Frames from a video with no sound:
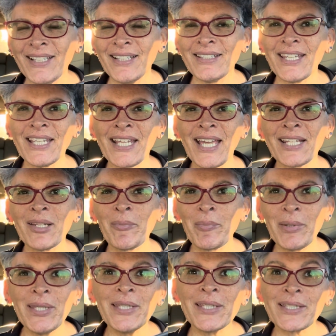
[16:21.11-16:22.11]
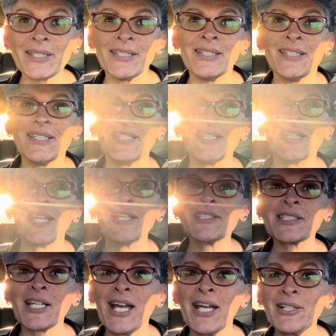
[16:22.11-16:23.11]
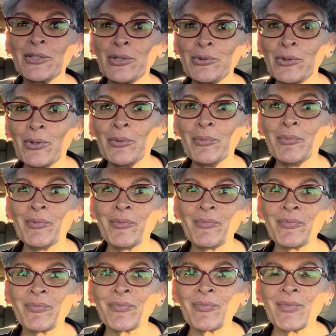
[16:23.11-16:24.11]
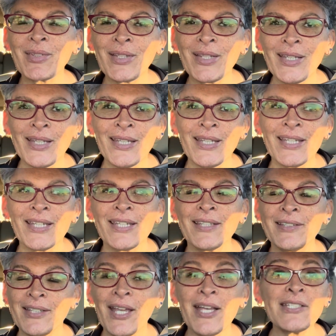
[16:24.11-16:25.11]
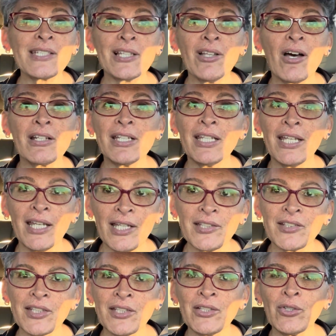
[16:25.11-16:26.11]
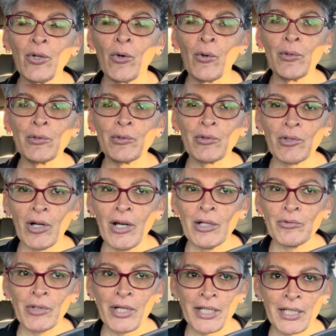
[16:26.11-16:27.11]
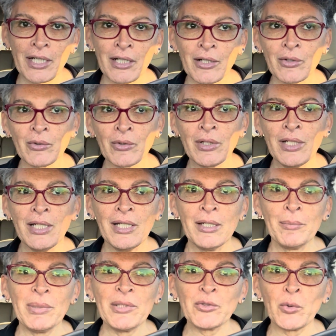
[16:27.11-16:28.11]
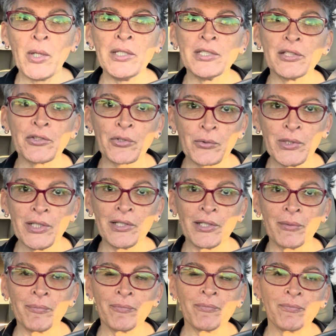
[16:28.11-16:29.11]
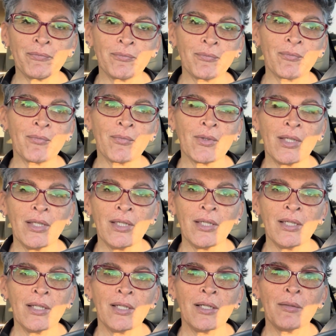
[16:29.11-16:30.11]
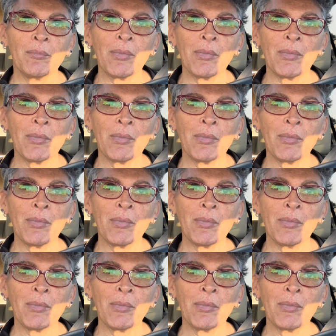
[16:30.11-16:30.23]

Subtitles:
They kind of peek inside her room. There's a lot of hissing going on right now between the 3 of them.